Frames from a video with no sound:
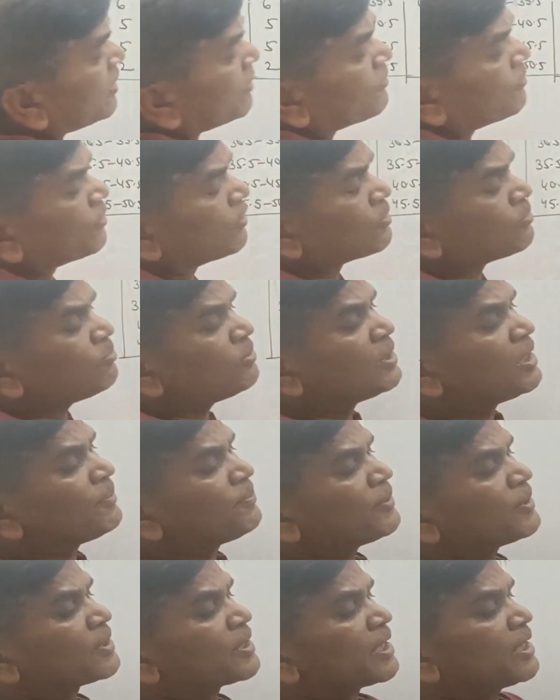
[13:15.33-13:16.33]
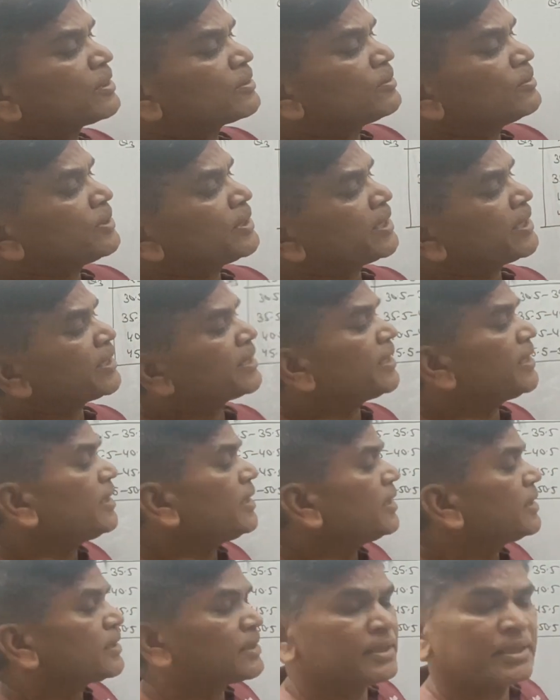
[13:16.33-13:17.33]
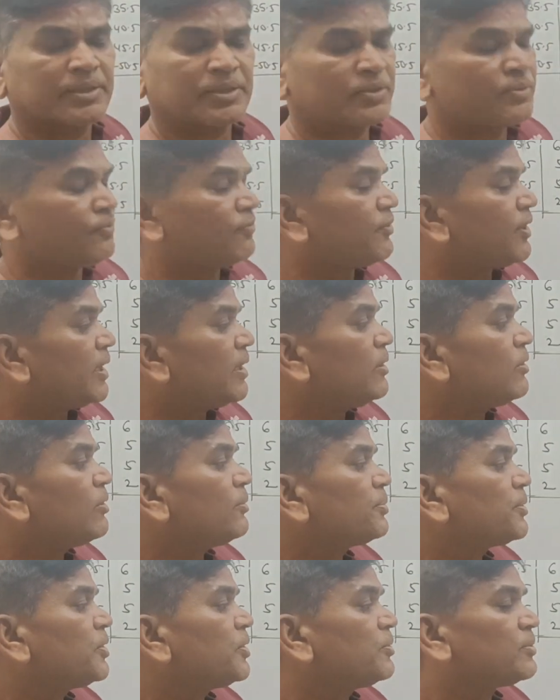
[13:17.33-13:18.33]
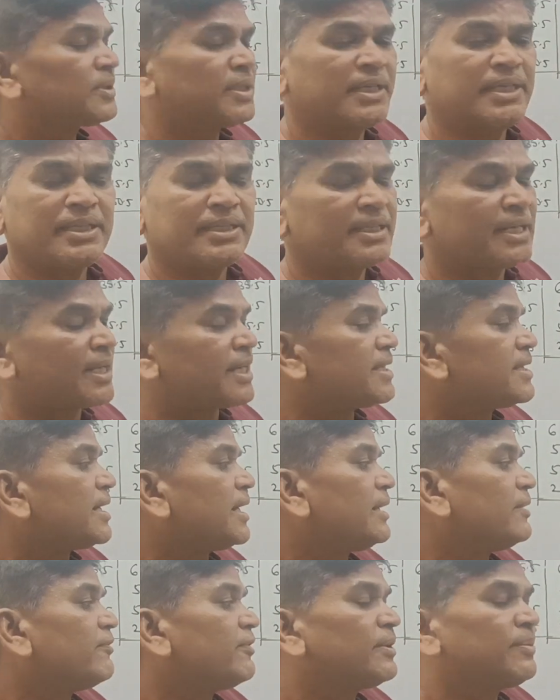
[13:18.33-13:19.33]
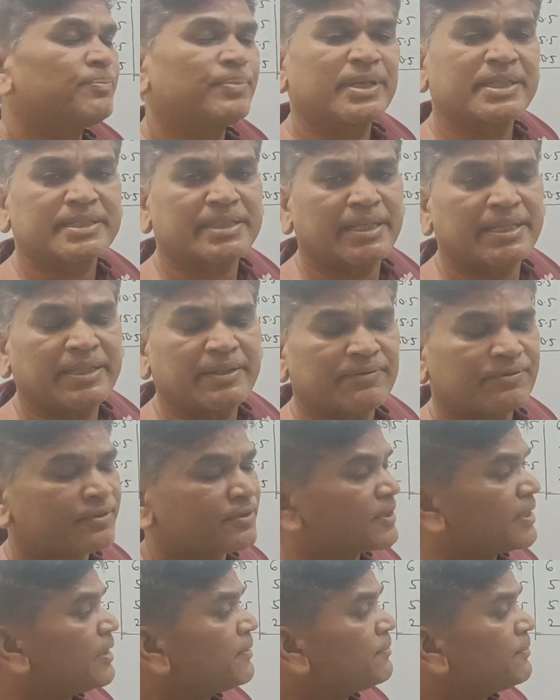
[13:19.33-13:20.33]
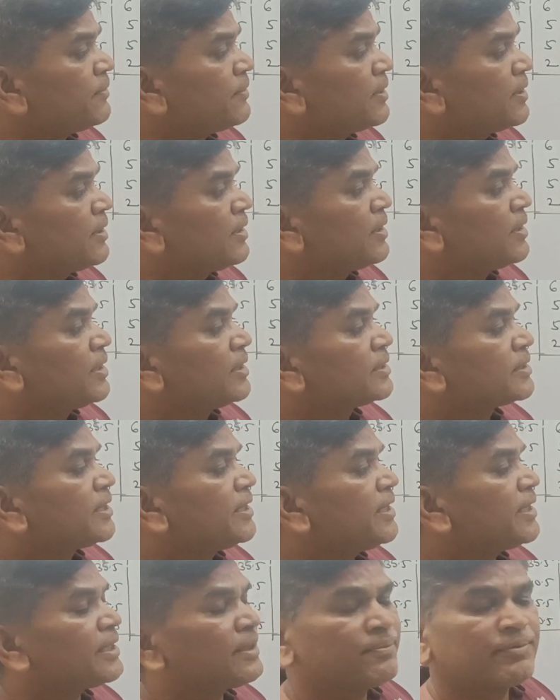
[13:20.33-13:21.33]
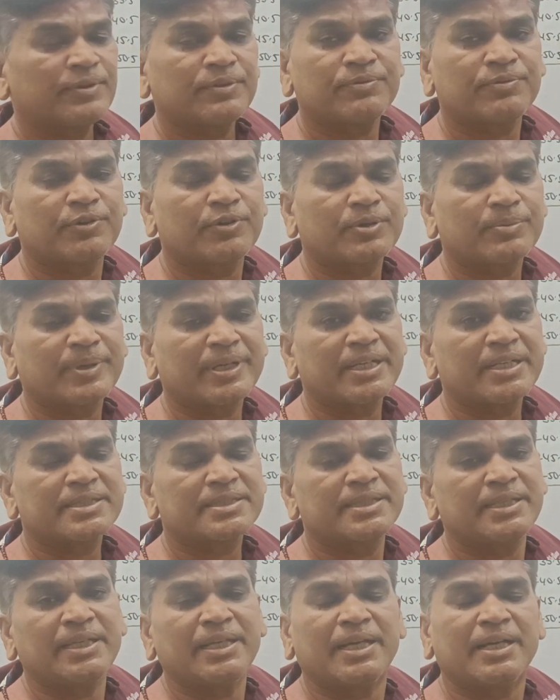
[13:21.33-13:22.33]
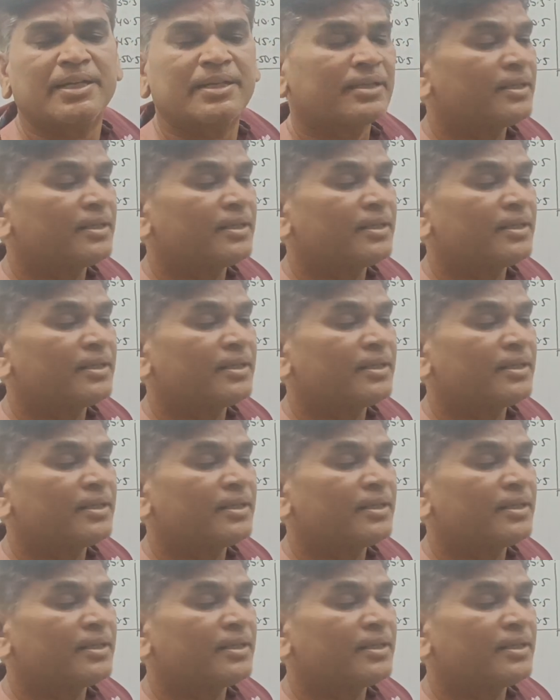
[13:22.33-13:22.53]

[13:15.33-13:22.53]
formula for calculating the value of Q3, that is L1 plus I upon F 3n upon 4 minus C.